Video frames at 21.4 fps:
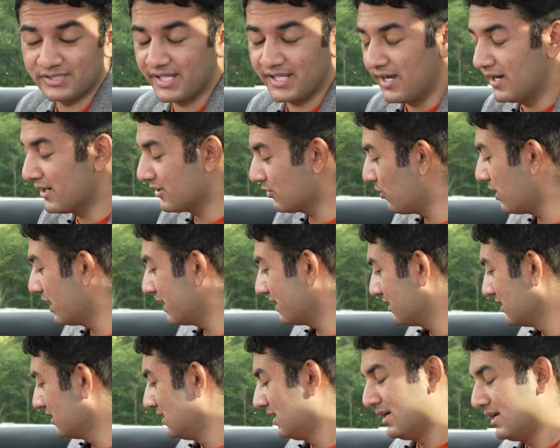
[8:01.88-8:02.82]
they are
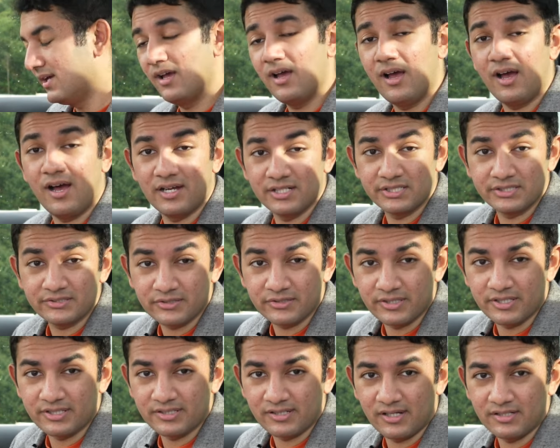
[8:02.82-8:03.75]
quite harsh to
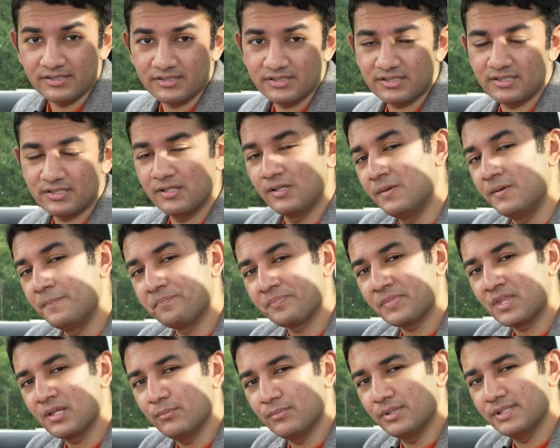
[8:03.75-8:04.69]
the touch.
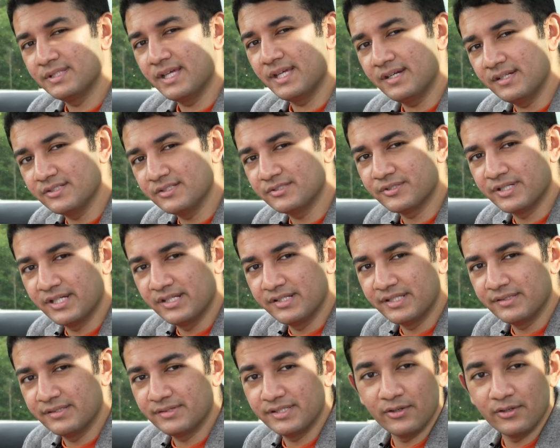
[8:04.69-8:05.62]
But that is
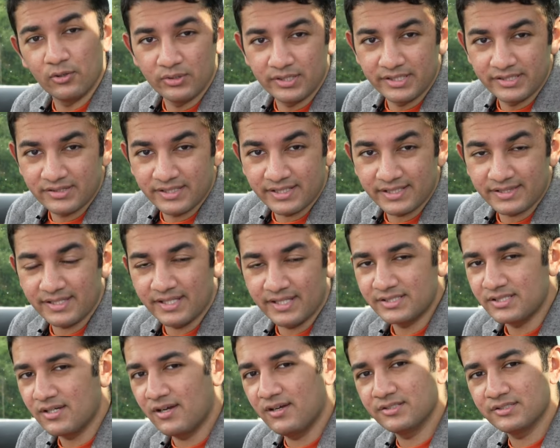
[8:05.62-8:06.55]
really the only thing
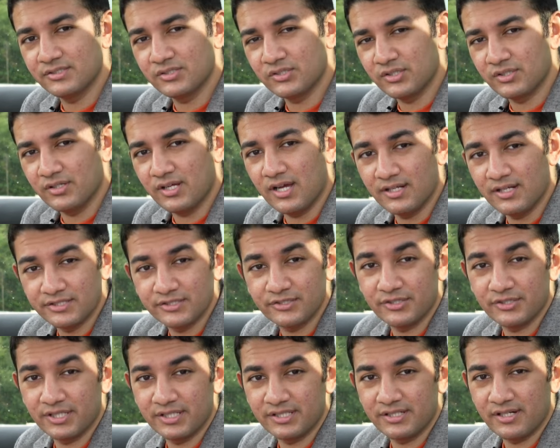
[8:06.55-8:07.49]
that's harsh to
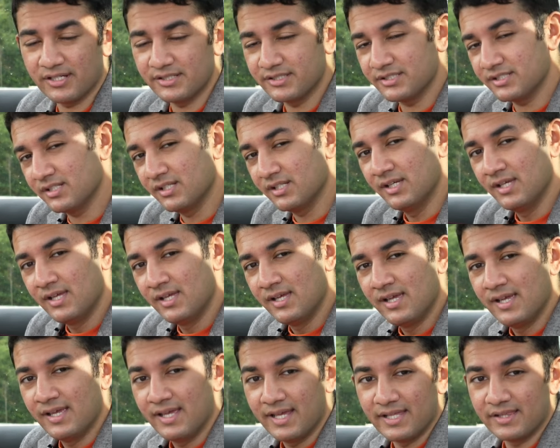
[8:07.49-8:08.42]
the touch
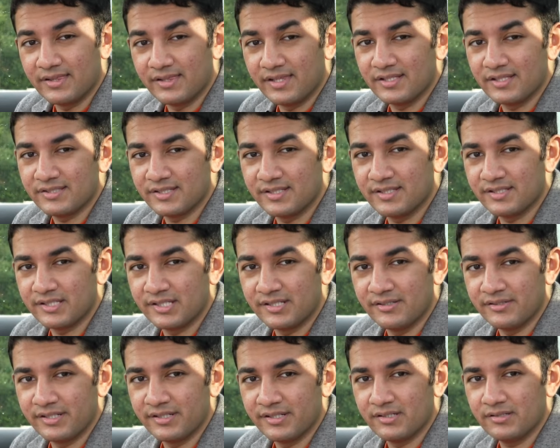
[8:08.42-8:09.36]
in this
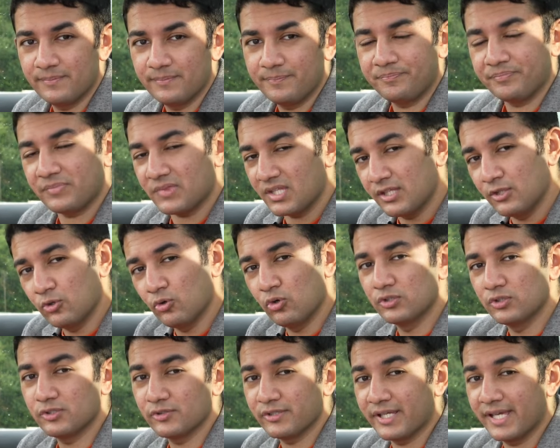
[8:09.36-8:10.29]
interior. You
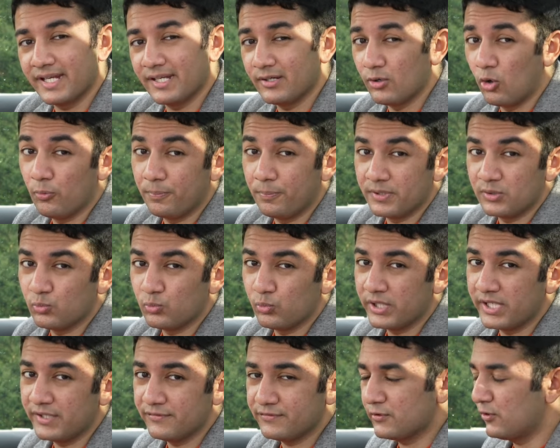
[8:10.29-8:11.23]
also get an open
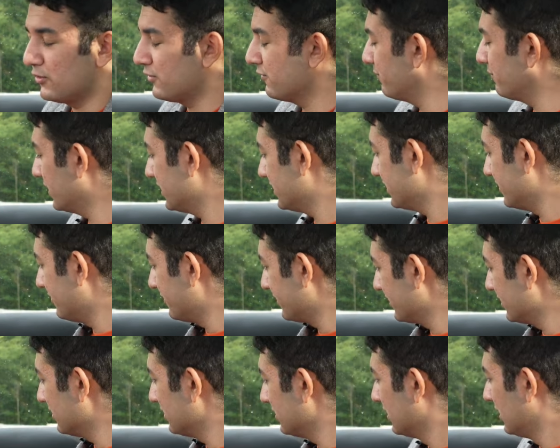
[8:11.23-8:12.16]
weave sort of
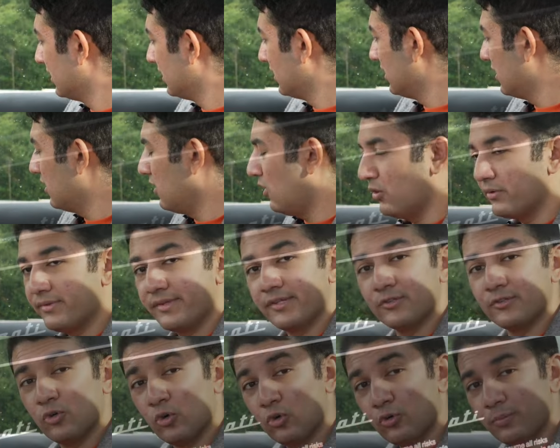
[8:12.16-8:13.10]
material on
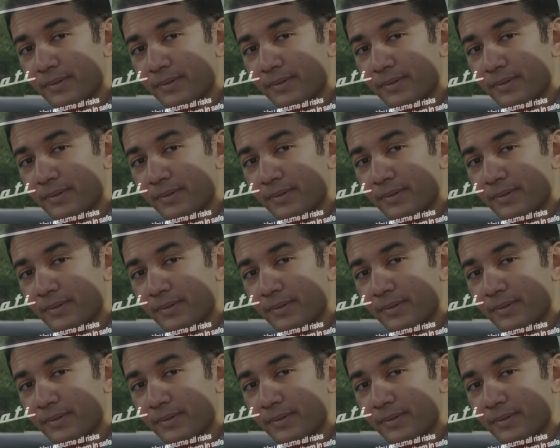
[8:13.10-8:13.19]
the door